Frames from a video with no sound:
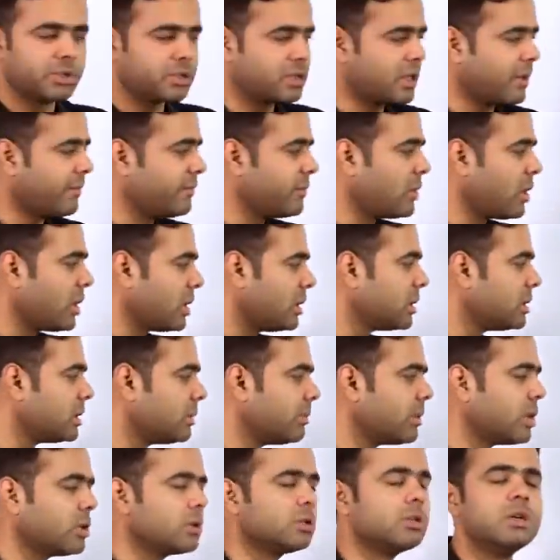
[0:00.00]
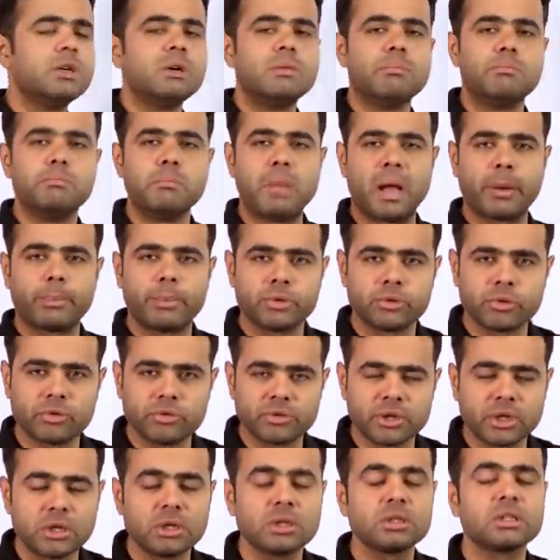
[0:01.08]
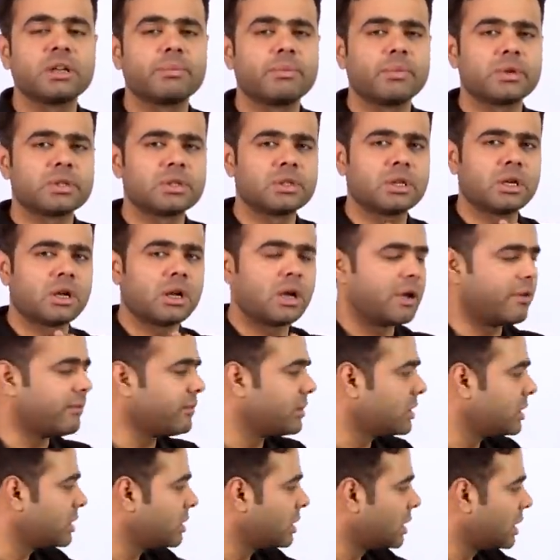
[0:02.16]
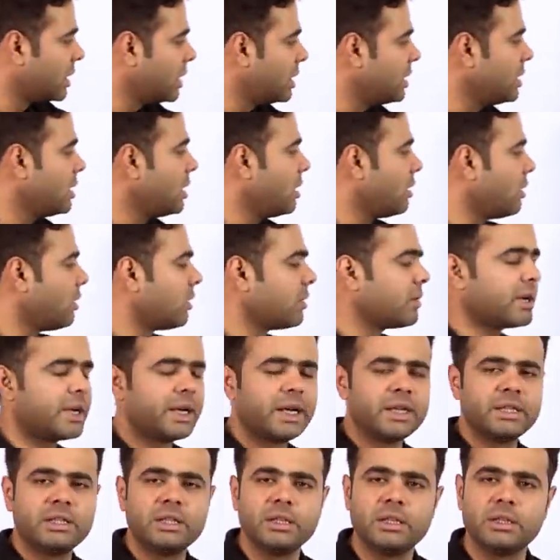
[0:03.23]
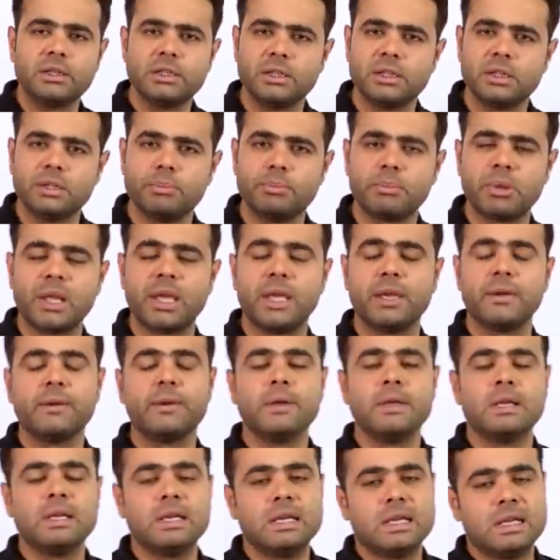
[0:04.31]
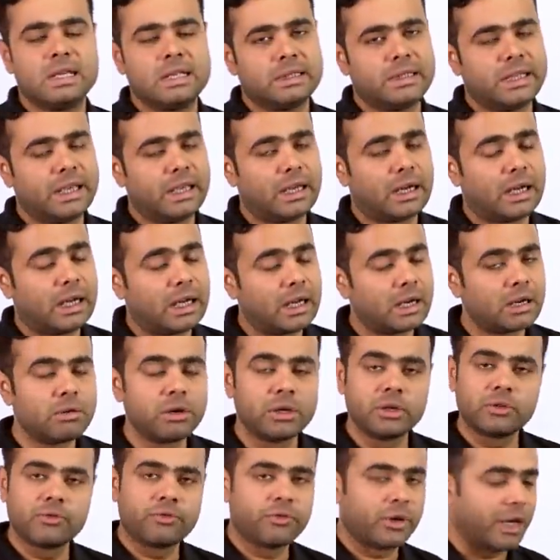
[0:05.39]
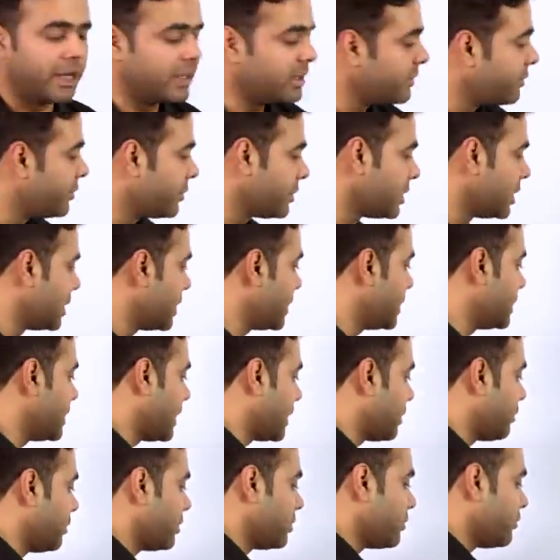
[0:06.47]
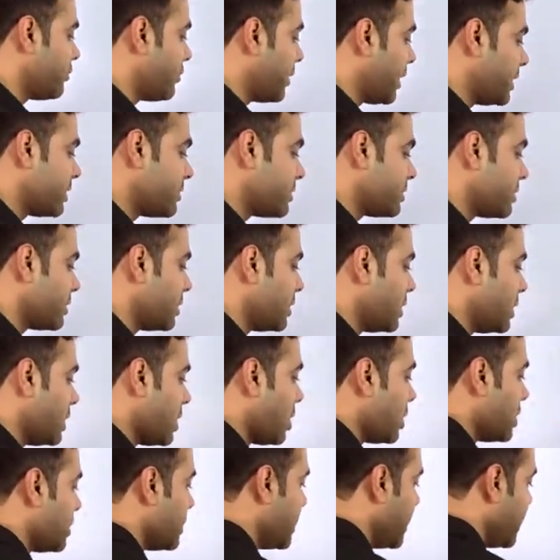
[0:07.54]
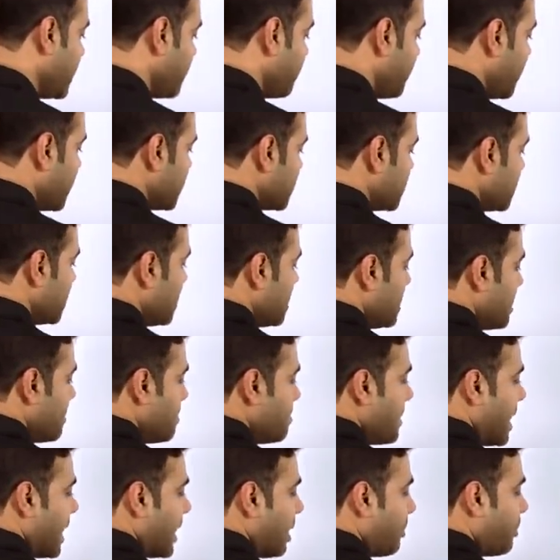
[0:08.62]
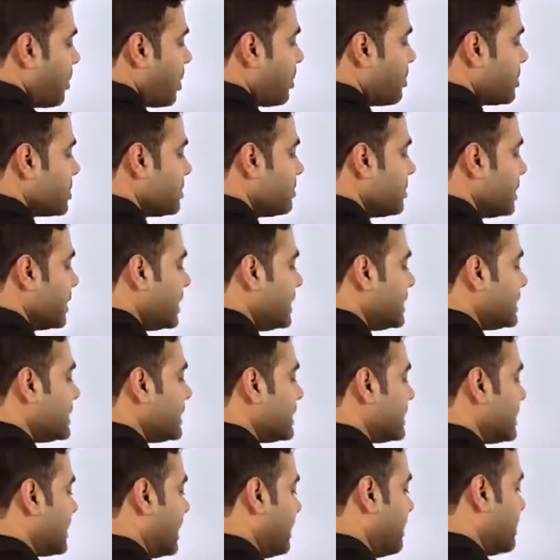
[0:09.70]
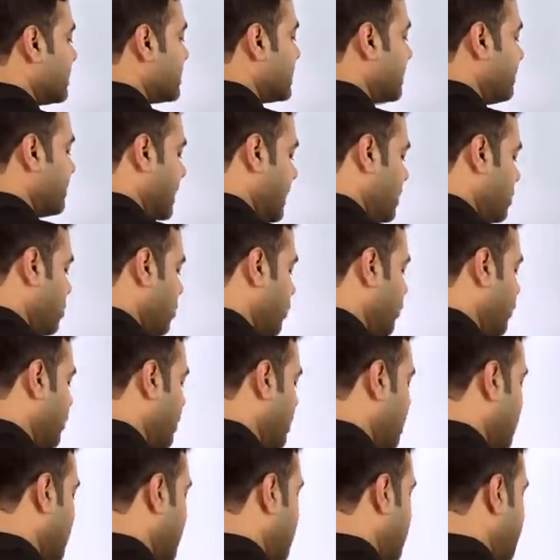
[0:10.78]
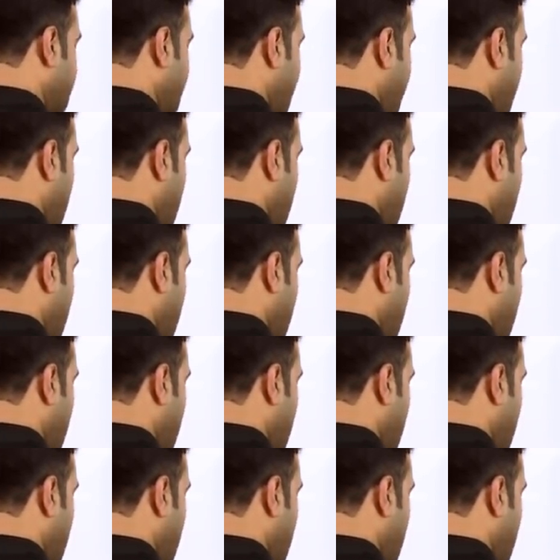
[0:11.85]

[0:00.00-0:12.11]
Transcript: must have not heard about Macbeth or Duncan, they must not have heard or read the, the, the play, they are going to find difficulty, they are going to find, struggle a lot here, because malapropism is some kind of, uh,